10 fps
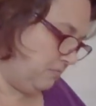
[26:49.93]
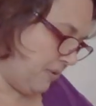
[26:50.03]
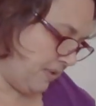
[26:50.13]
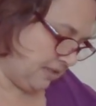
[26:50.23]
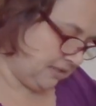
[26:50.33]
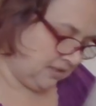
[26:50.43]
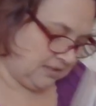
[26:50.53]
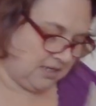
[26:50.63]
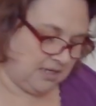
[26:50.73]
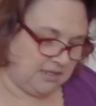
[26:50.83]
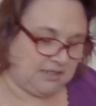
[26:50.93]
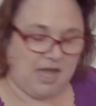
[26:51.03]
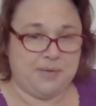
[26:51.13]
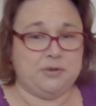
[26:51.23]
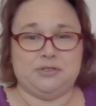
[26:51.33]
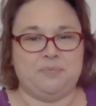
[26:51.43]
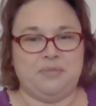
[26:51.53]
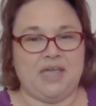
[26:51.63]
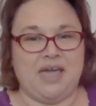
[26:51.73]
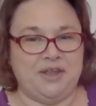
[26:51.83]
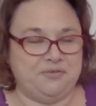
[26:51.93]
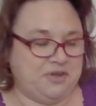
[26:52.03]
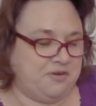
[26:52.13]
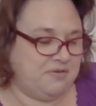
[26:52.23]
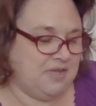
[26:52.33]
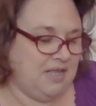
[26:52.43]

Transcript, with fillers: maybe a season at a time or something. I don't know.